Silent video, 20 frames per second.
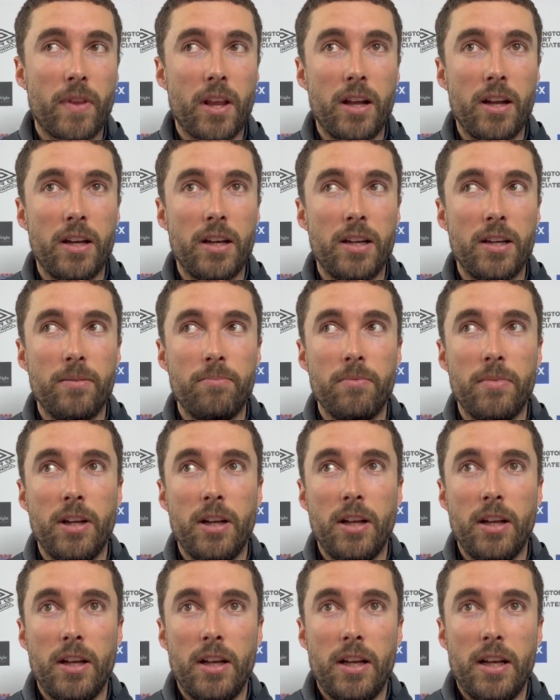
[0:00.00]
And
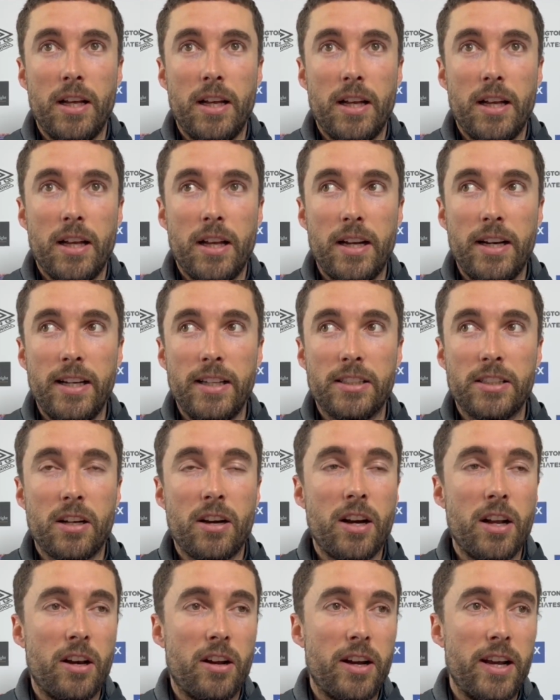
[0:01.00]
it's
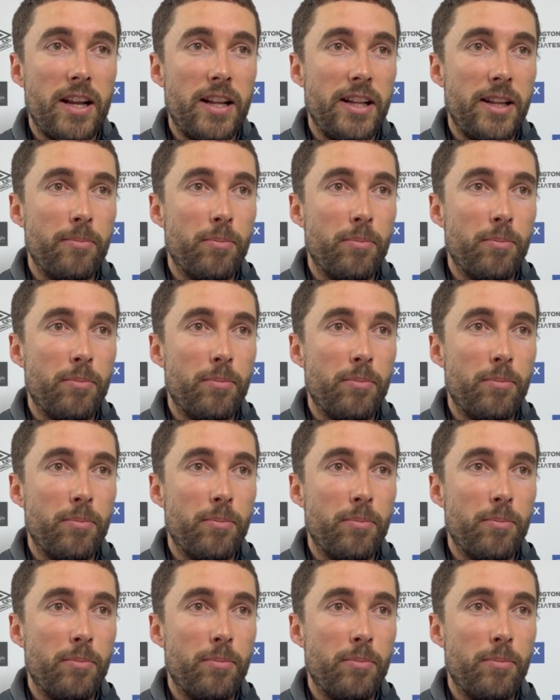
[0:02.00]
highlighting the